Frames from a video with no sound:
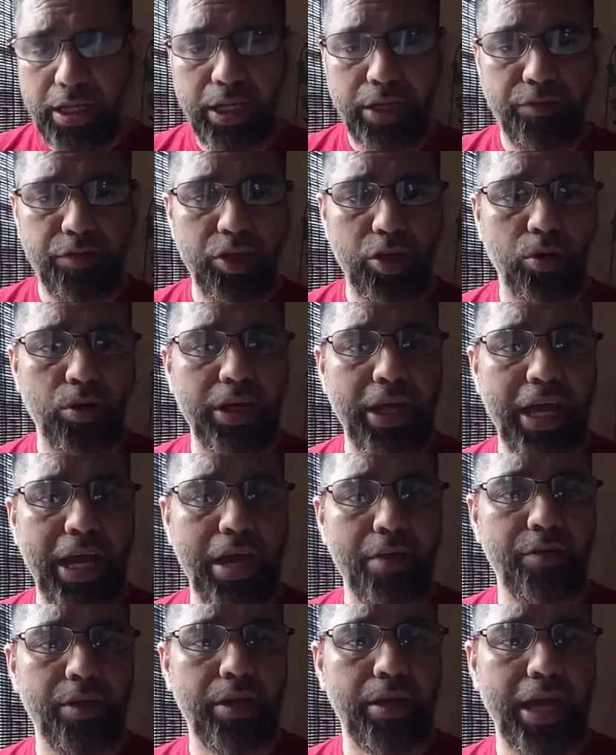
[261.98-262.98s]
If you don't
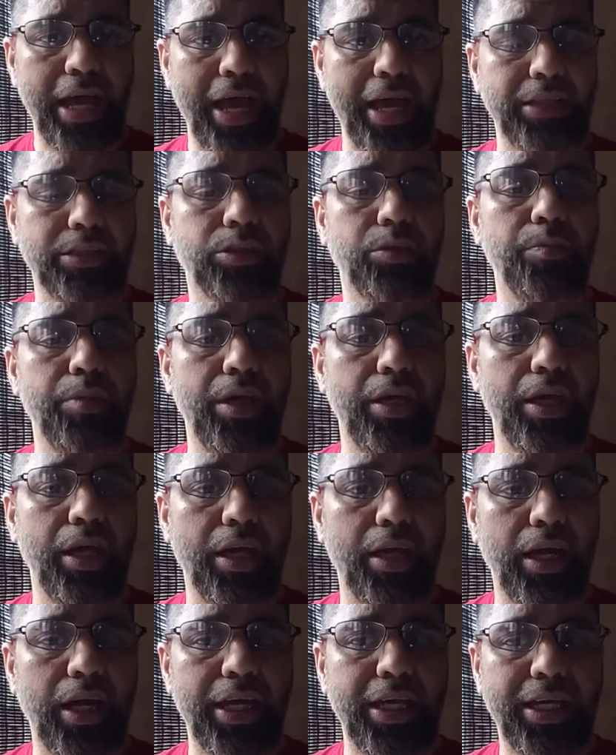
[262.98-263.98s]
have it, ask me
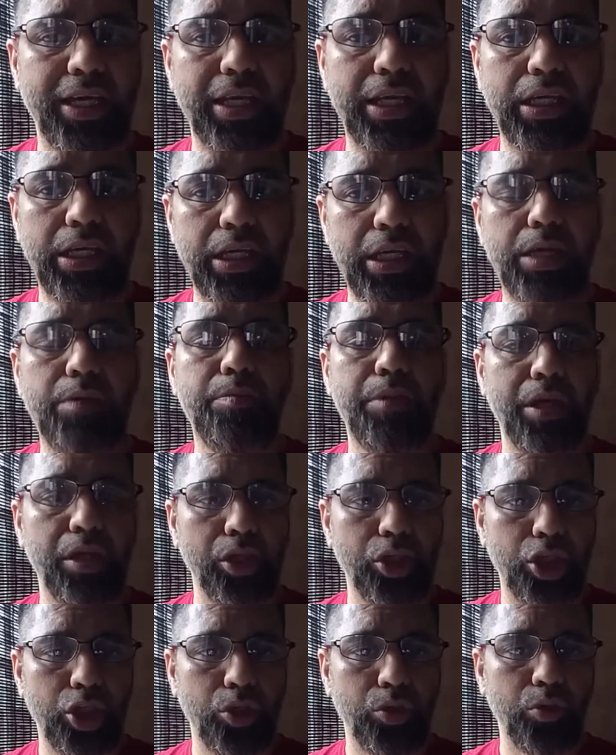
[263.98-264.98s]
and I can
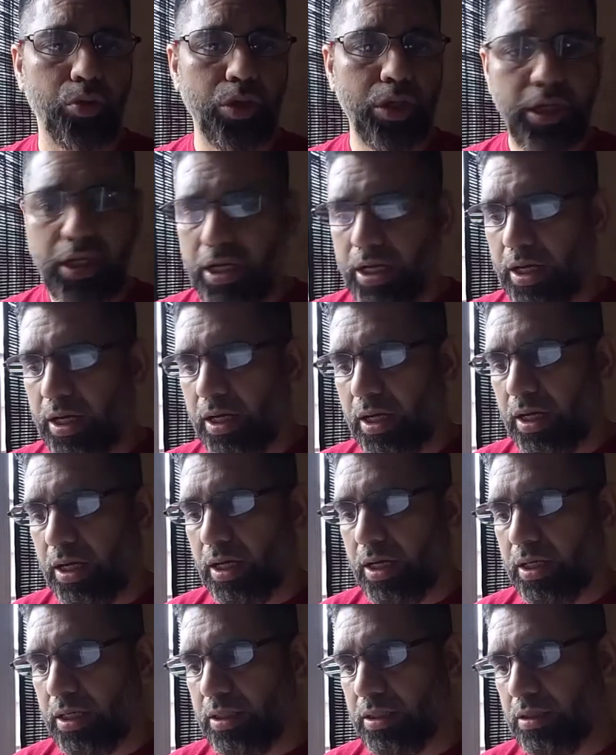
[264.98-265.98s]
email you
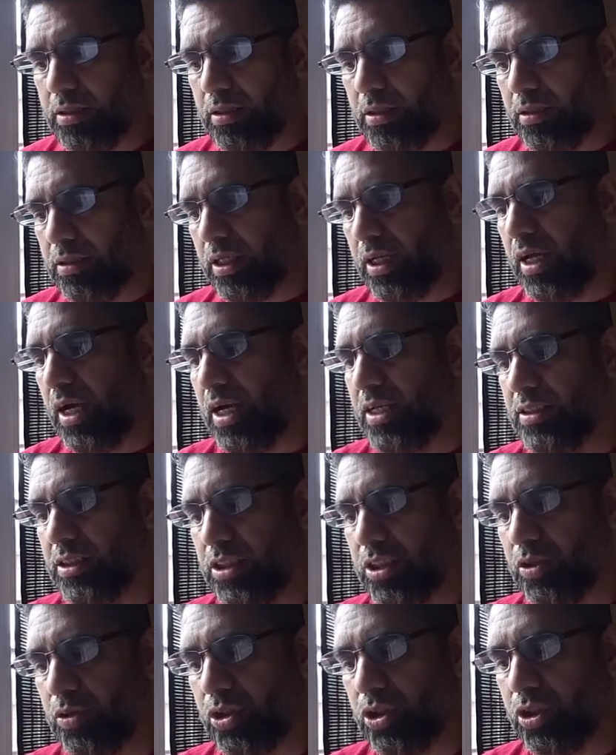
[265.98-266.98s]
the
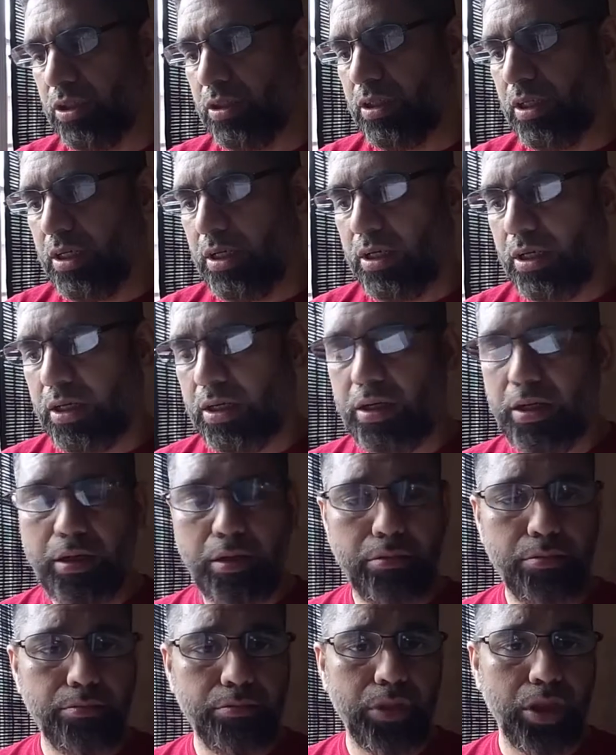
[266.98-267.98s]
constitution,
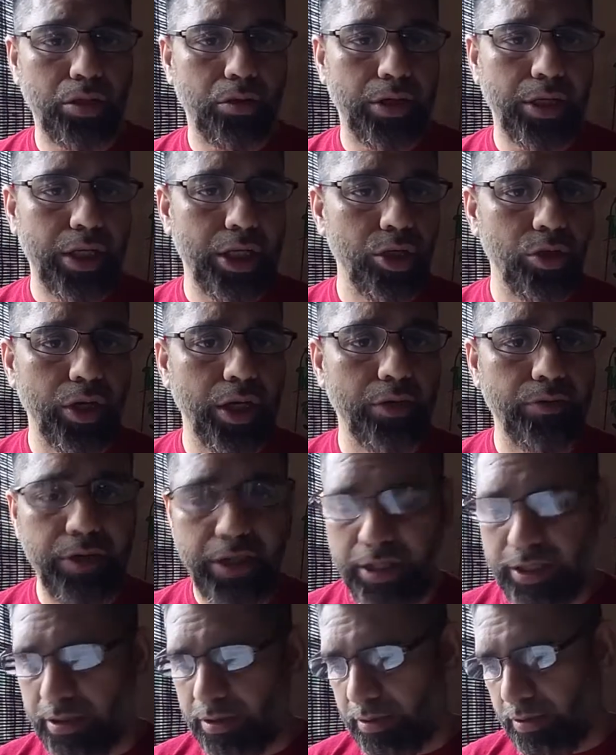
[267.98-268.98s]
and you can
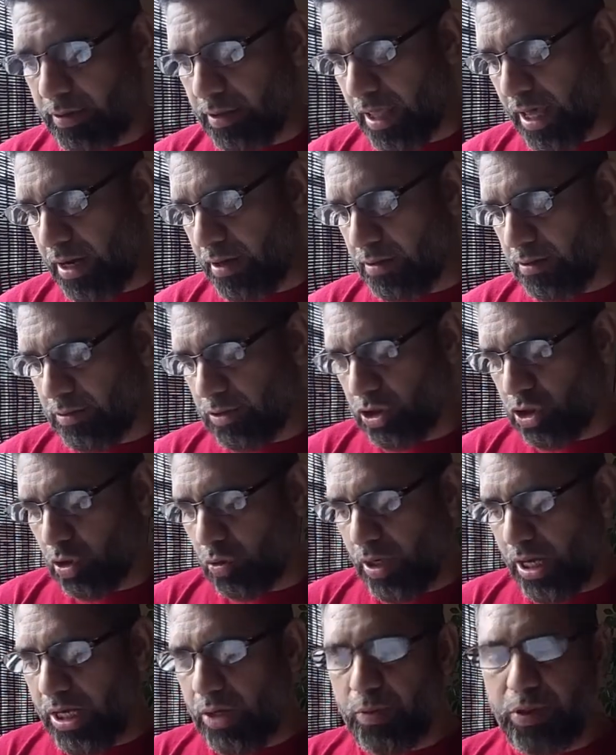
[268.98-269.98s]
read it then.
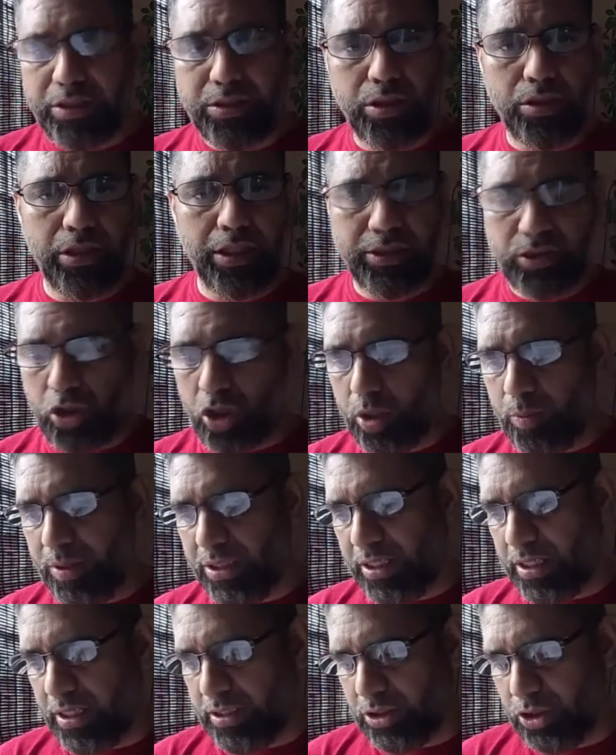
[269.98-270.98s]
So anyways, let's talk about
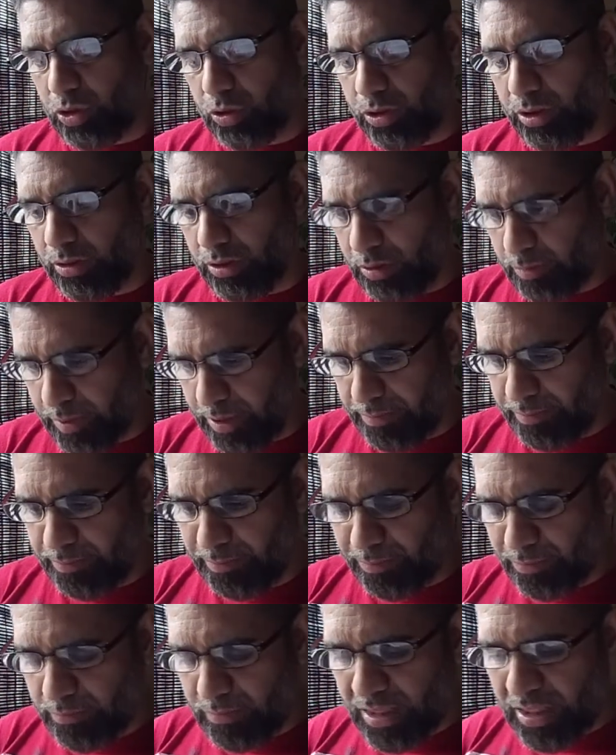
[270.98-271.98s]
the constitution a little bit.
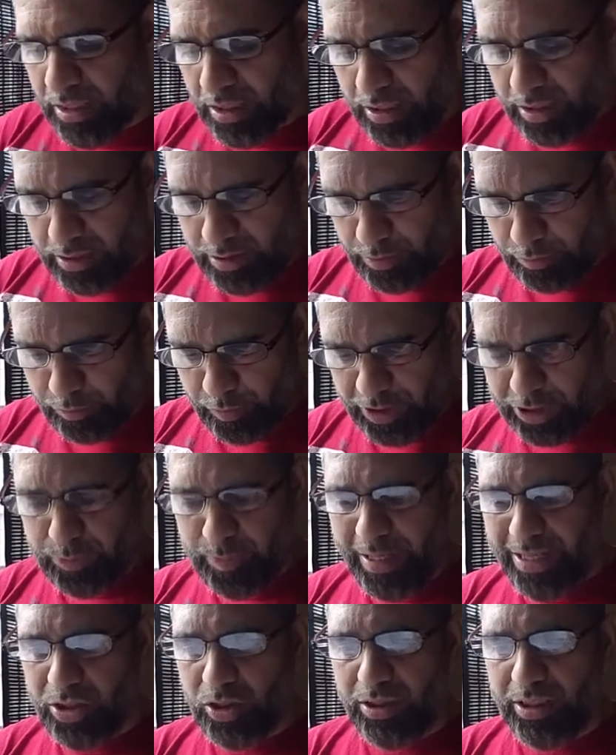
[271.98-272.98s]
The first
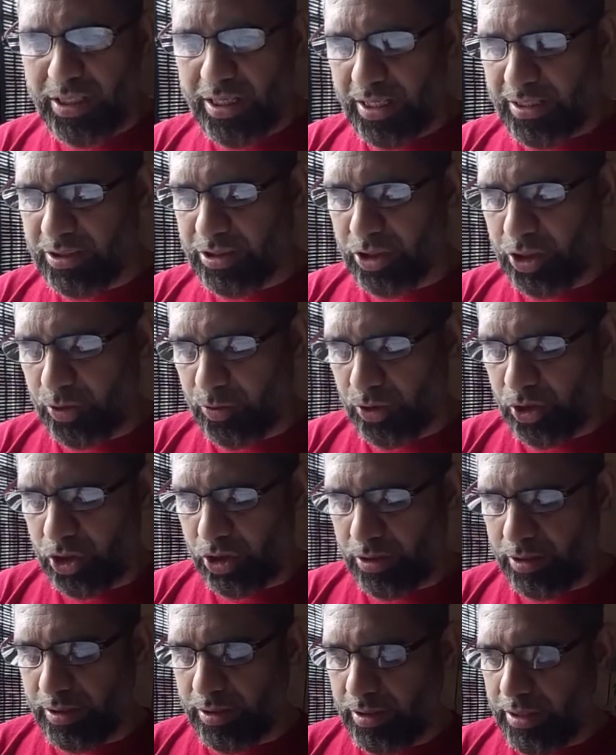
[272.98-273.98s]
page on the
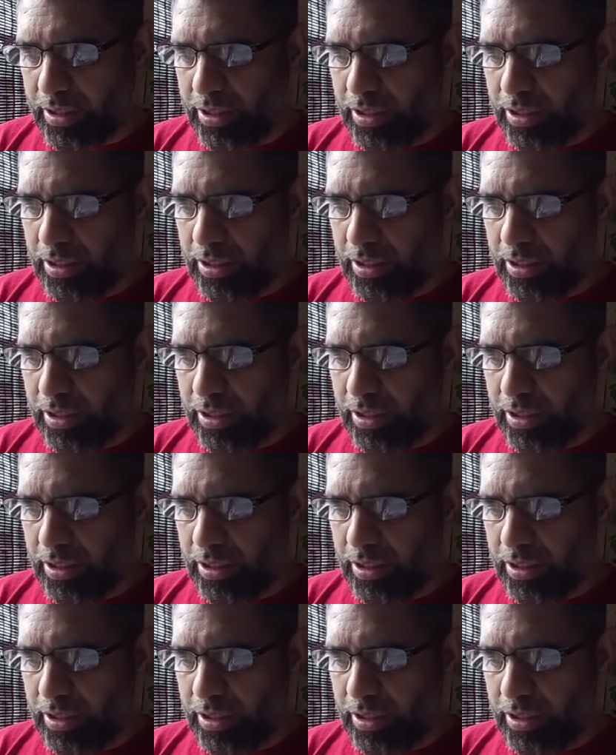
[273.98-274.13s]
constitution,